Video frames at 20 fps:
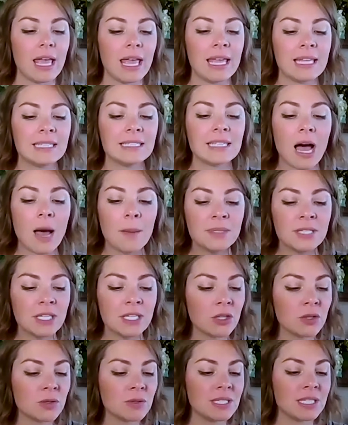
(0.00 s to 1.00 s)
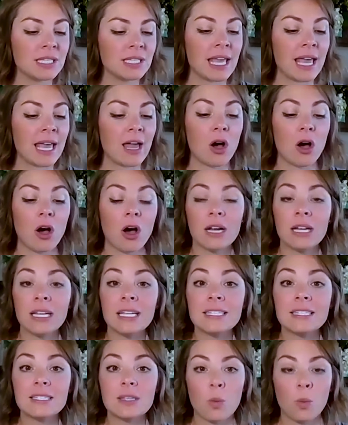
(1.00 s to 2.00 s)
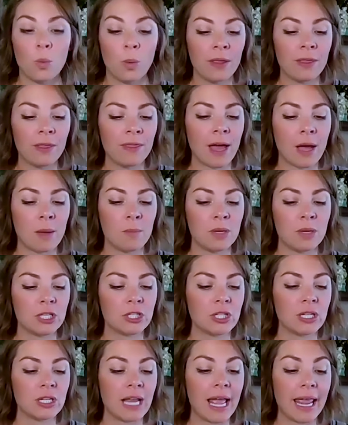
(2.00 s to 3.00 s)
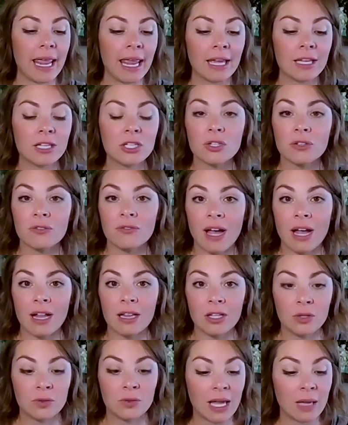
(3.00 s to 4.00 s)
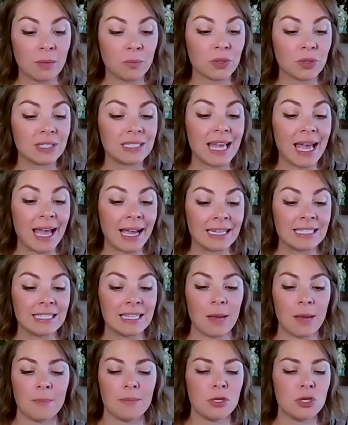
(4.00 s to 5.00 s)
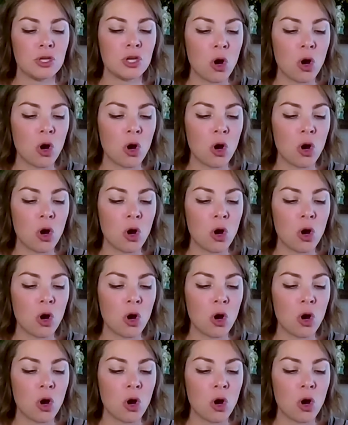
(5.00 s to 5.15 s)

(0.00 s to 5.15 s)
It's up to you to get honest with that mission and your values and protect them.